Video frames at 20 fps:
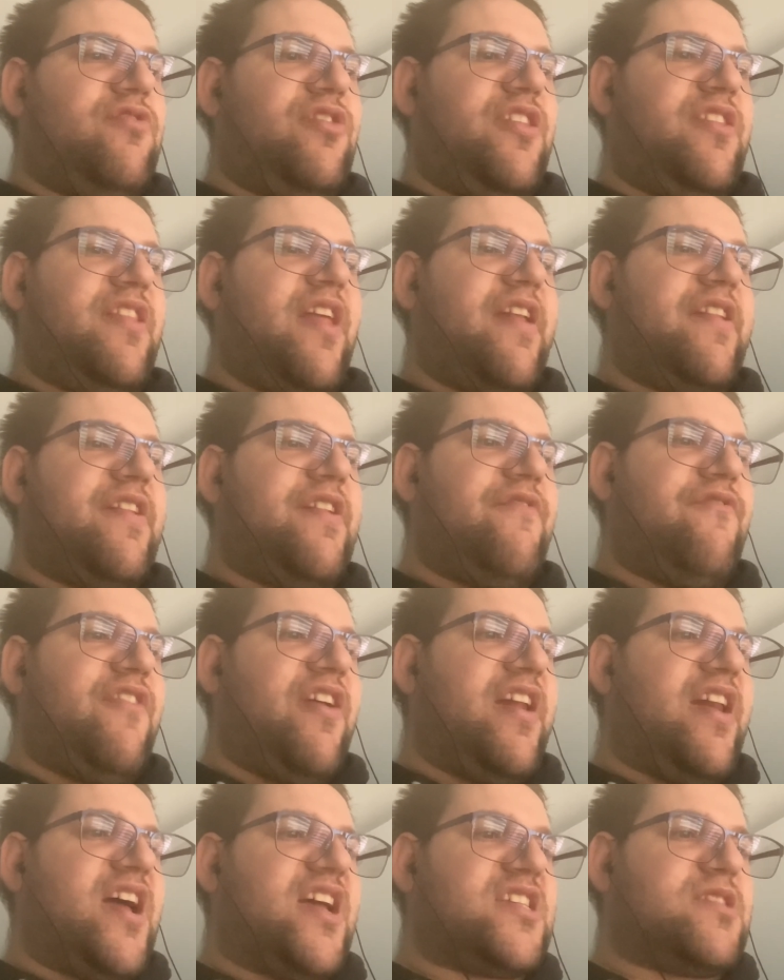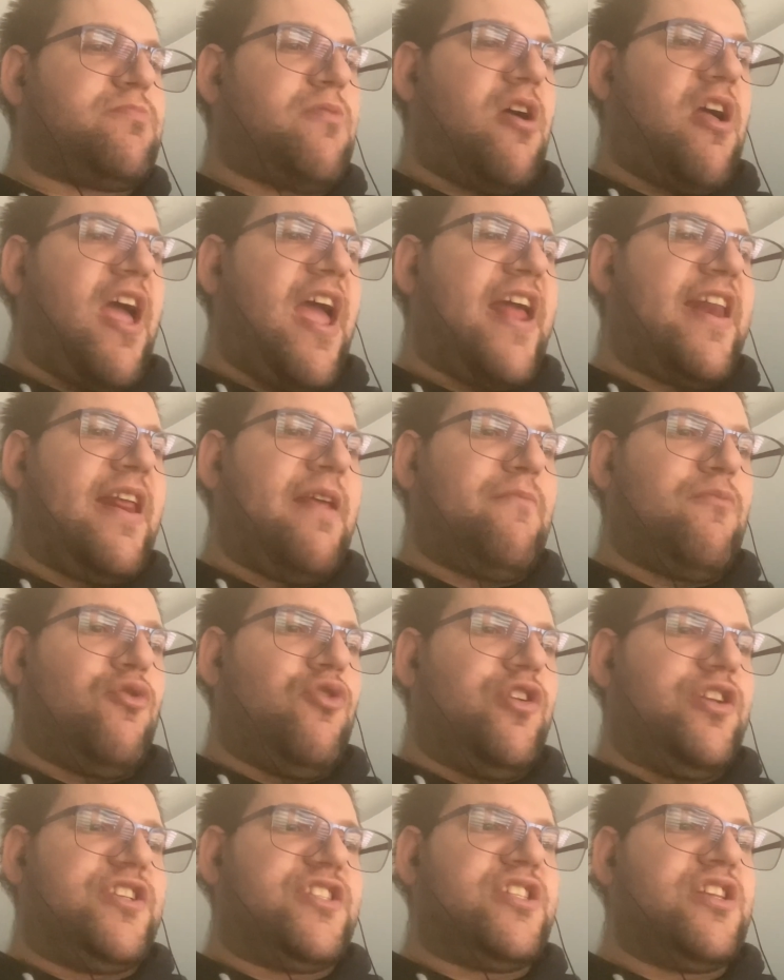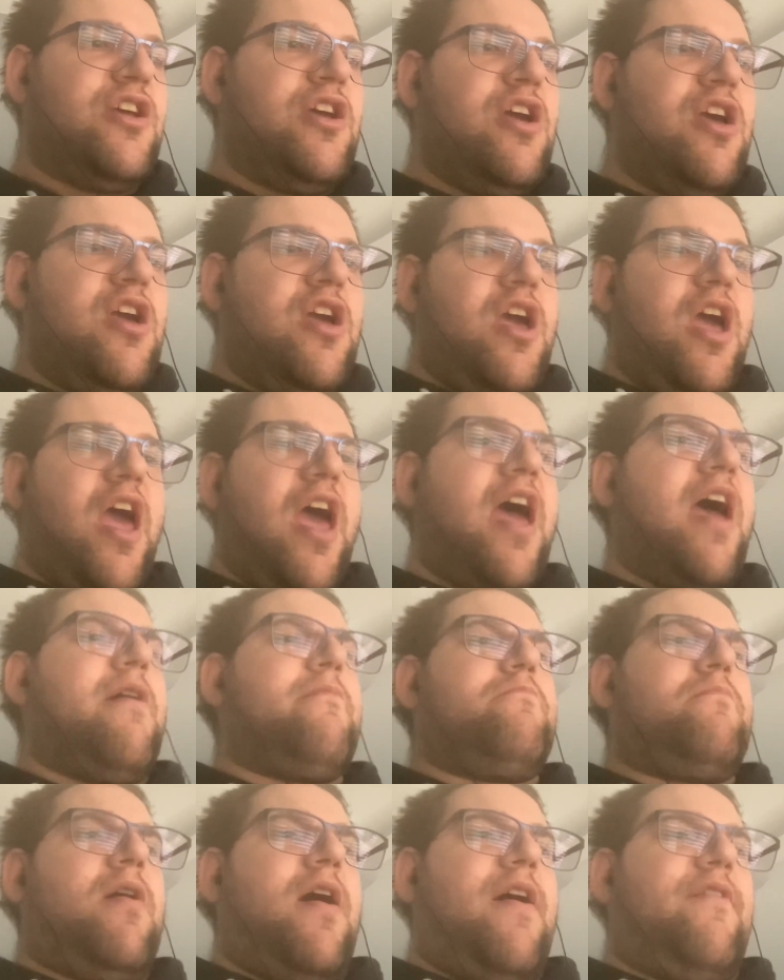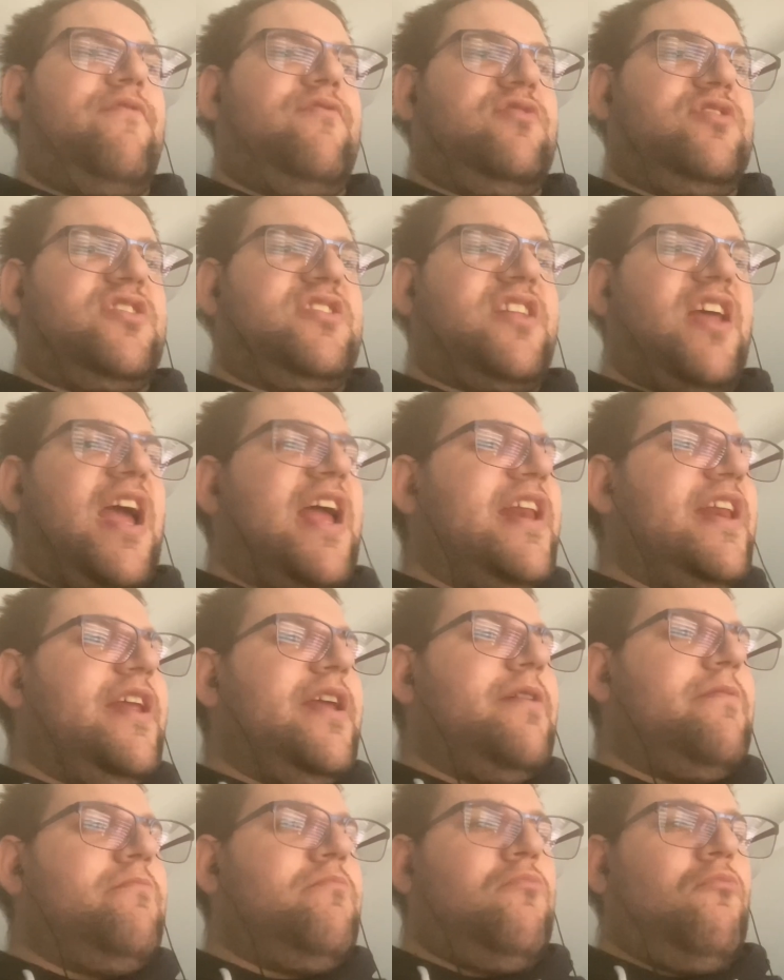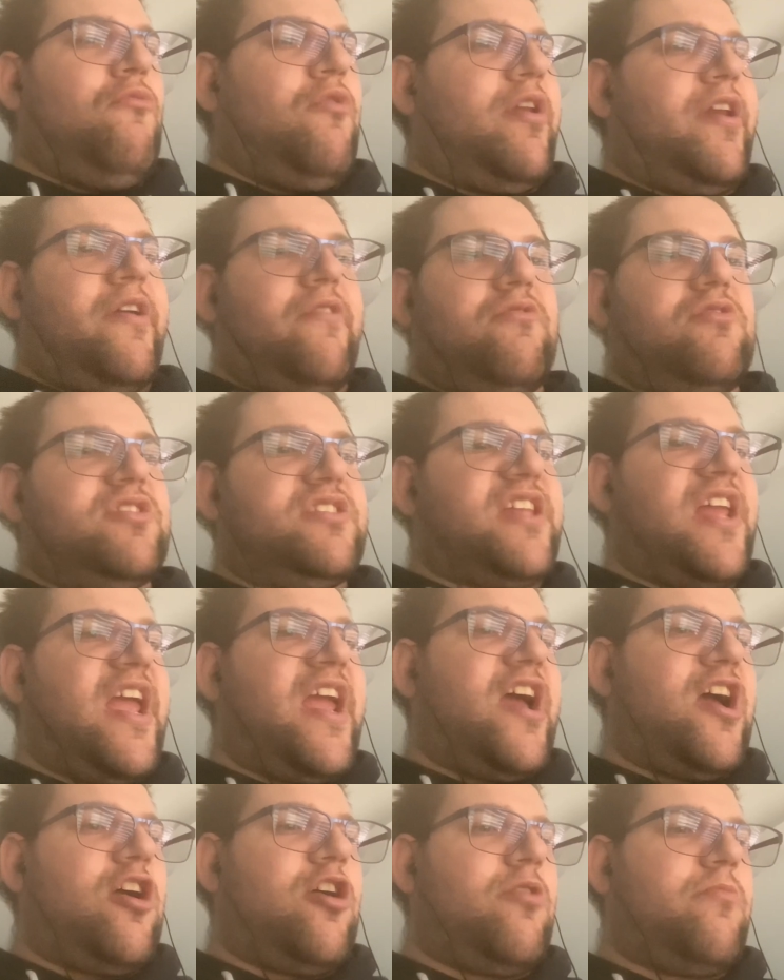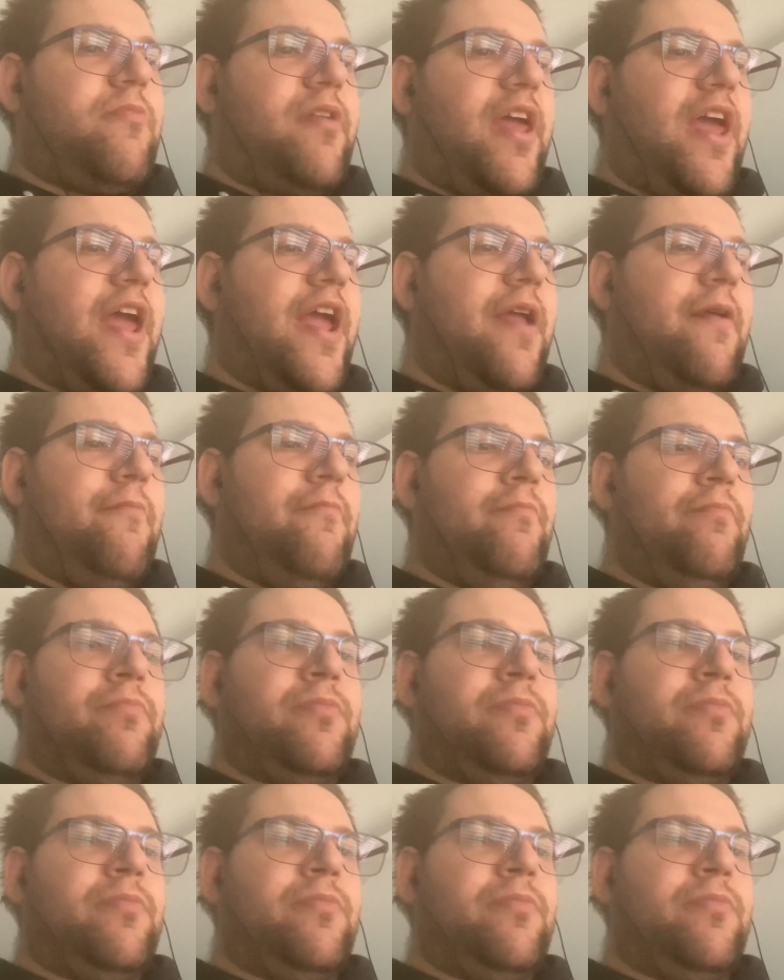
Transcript: And then they defeated us by 18 points at Marvel Stadium when it was our home game.